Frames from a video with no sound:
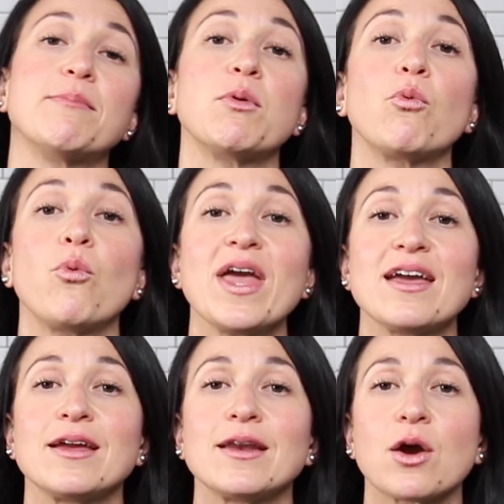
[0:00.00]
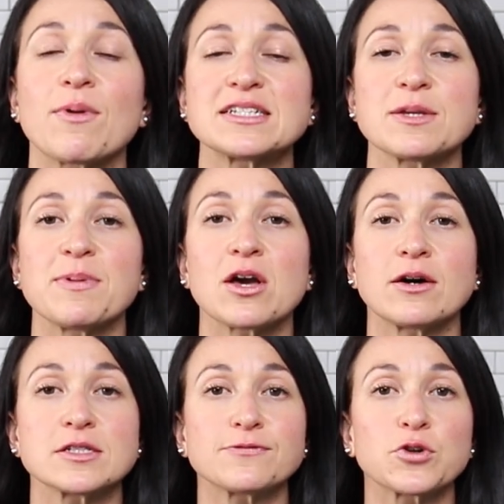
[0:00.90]
But when a recipe
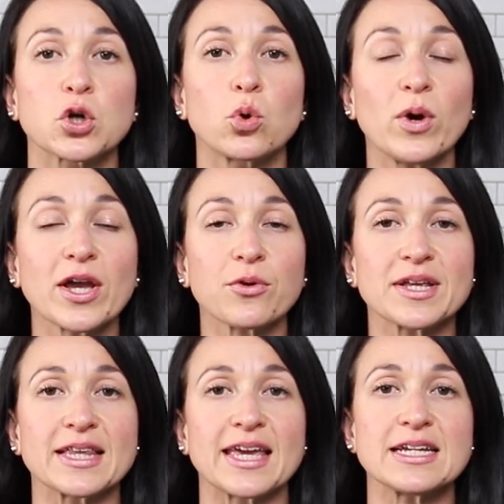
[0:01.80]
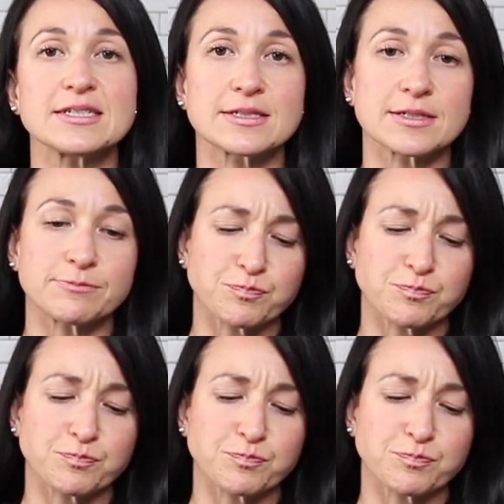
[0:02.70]
calls for a quick release,